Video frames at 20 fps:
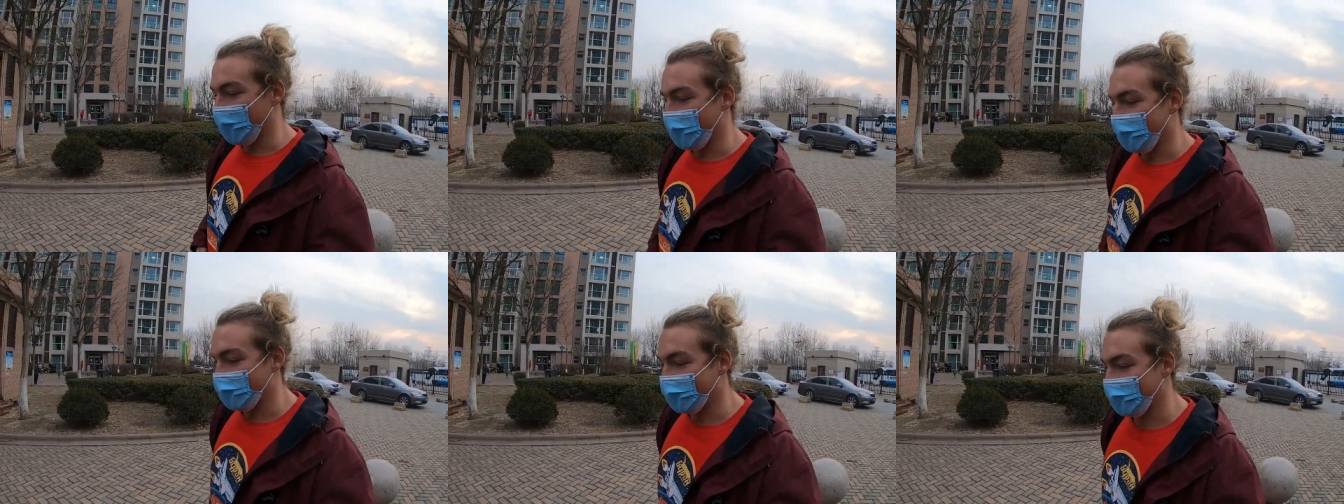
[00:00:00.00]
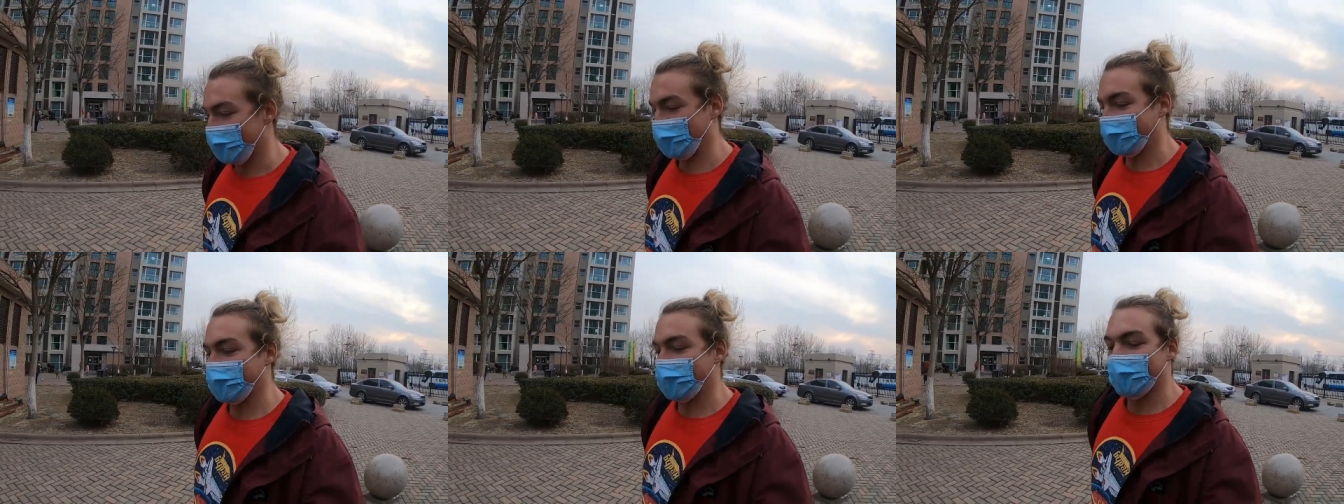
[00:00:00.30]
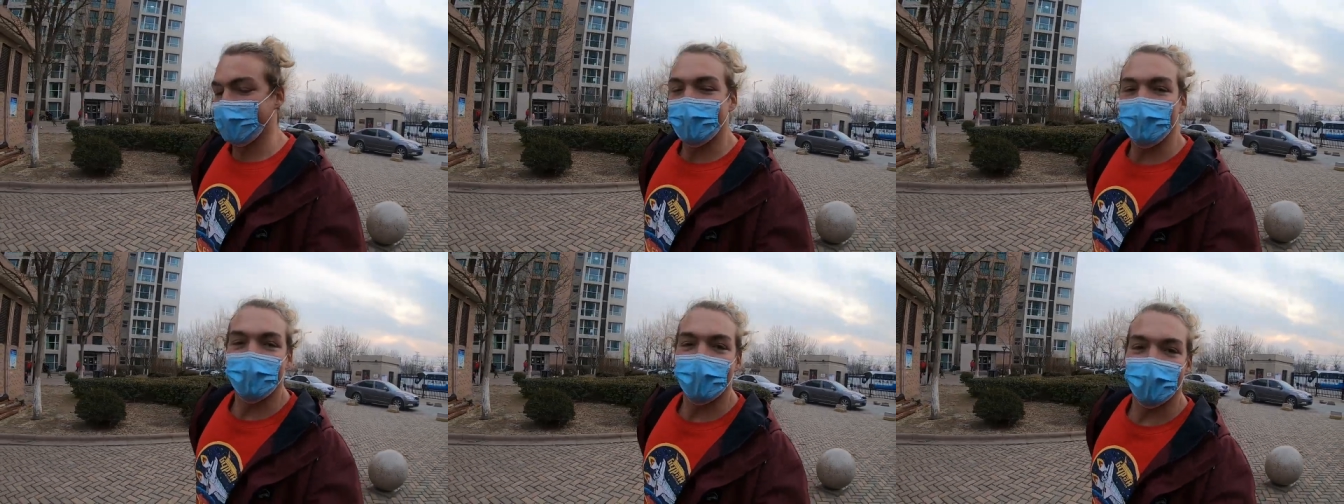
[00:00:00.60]
I'm
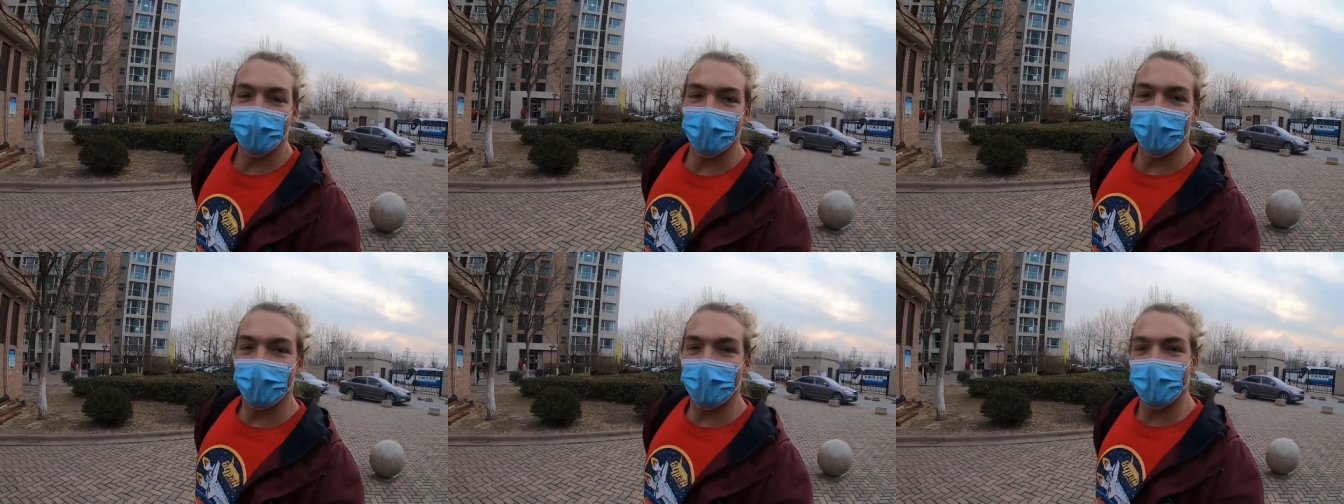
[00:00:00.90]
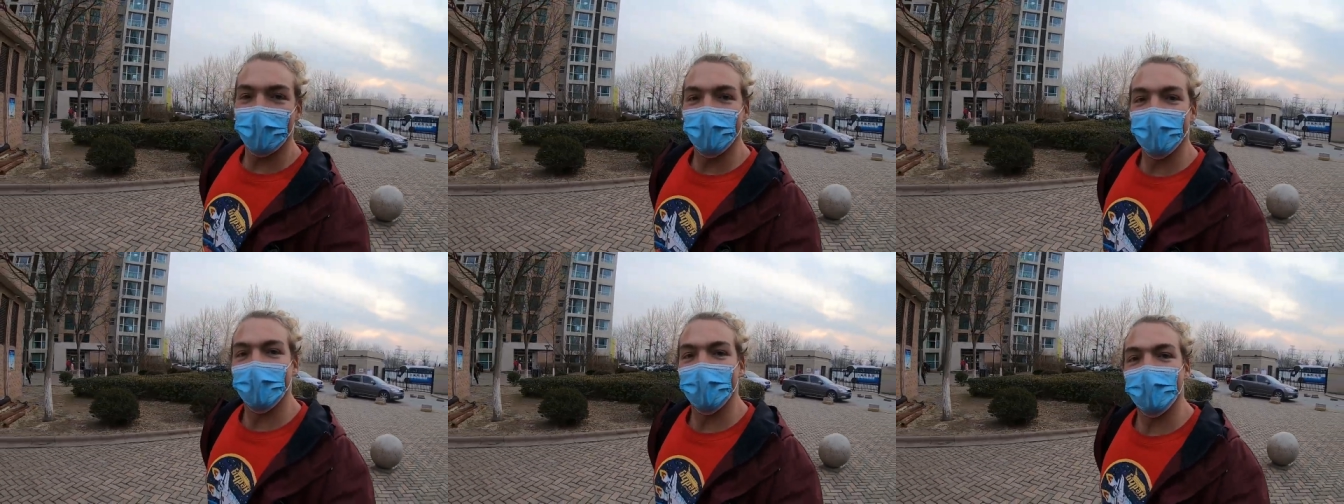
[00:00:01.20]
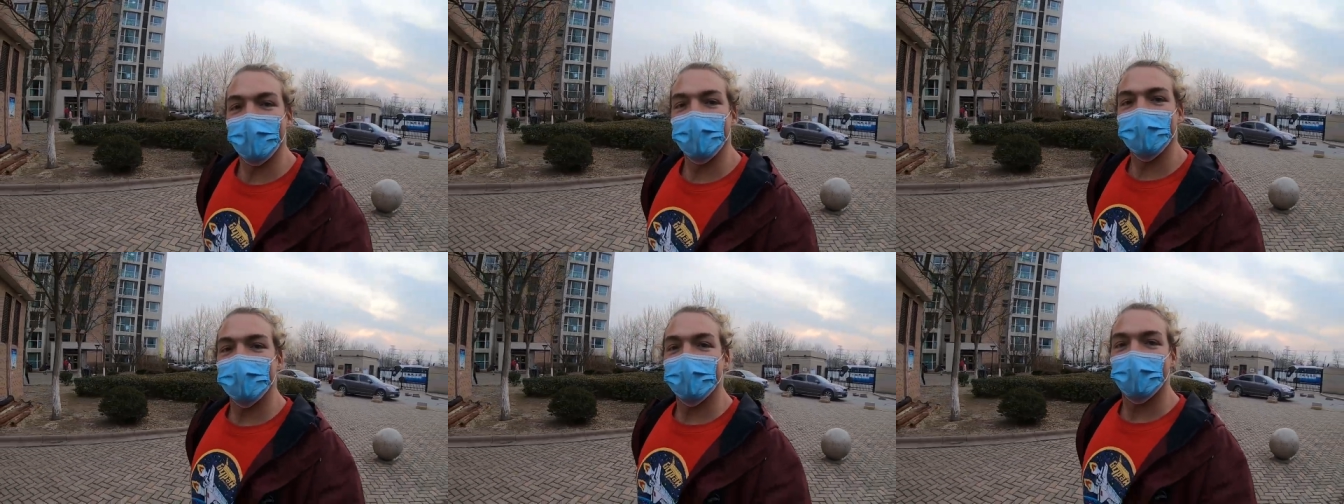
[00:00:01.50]
outside doing my
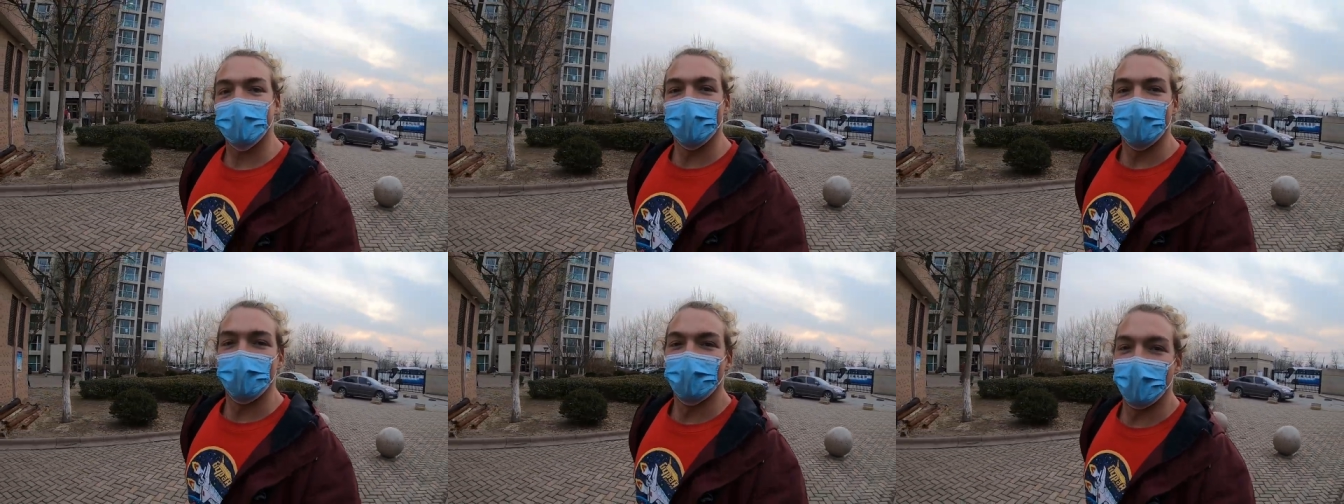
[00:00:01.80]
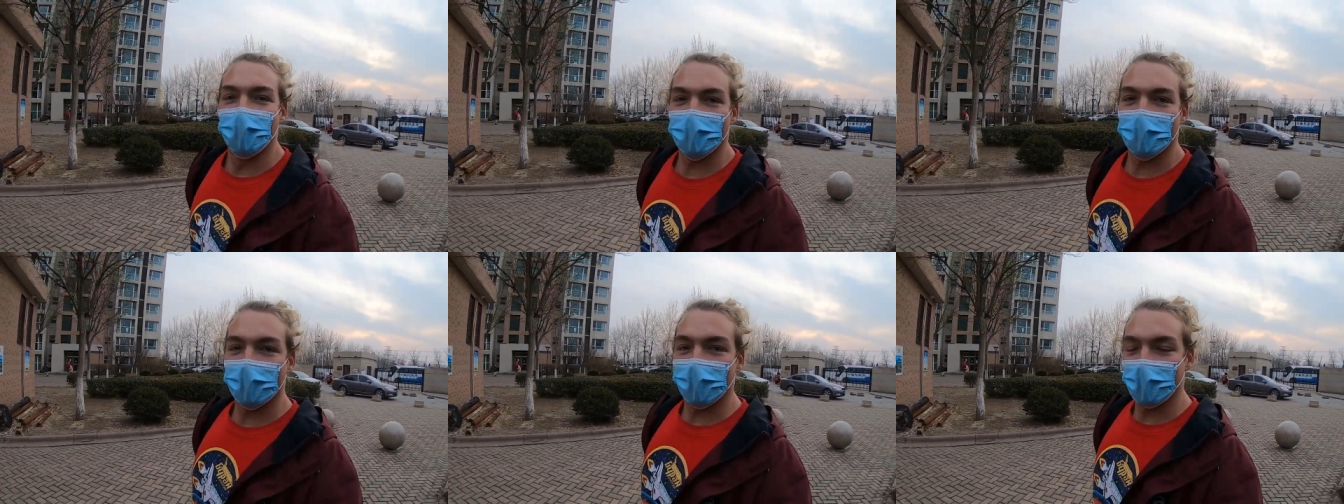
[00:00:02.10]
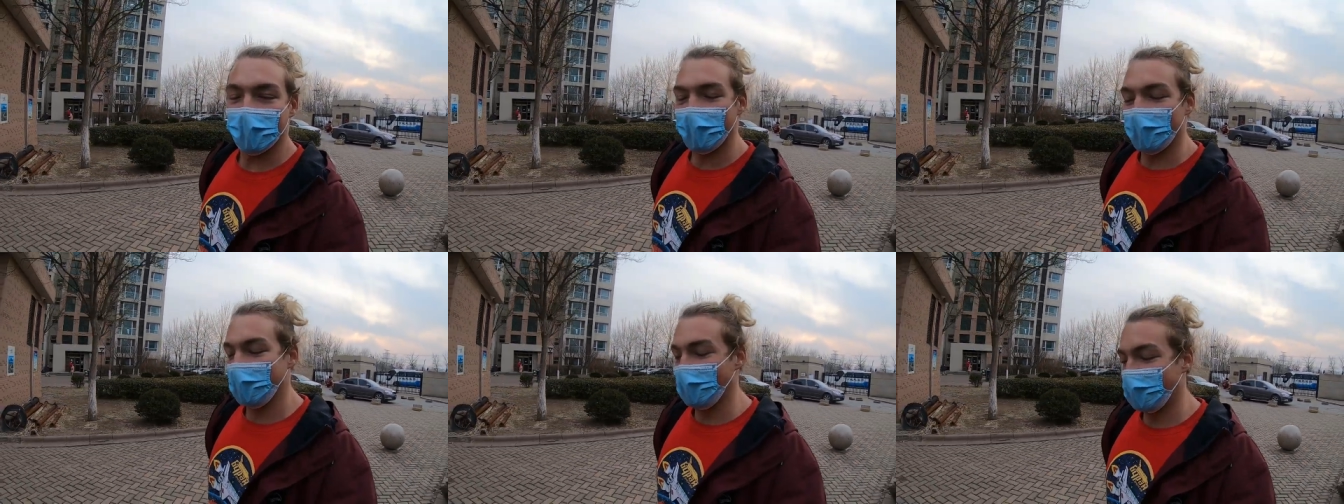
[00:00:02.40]
videos
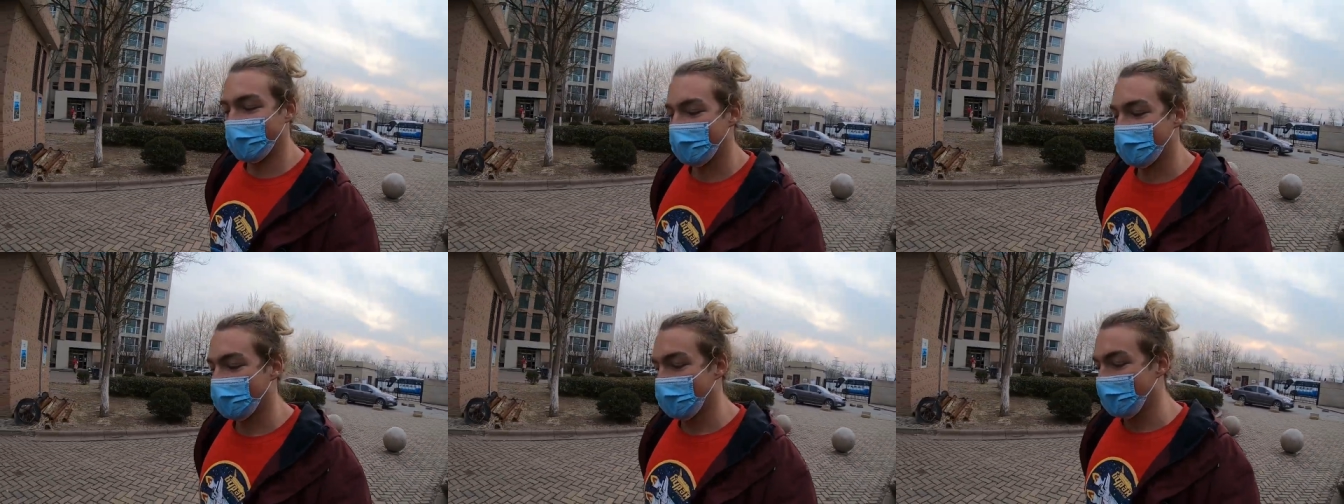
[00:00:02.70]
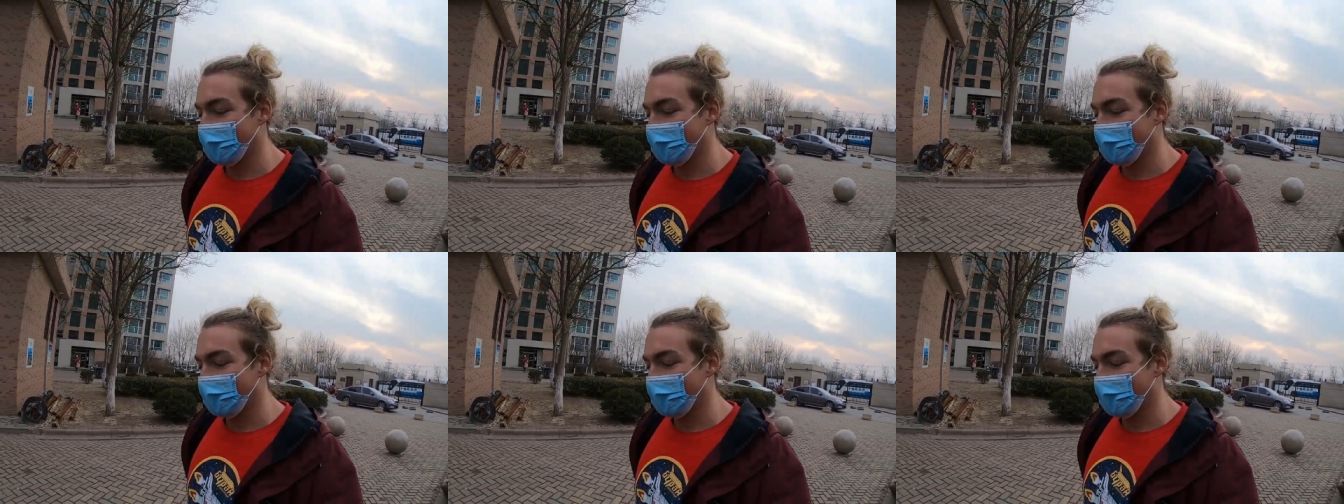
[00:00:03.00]
working out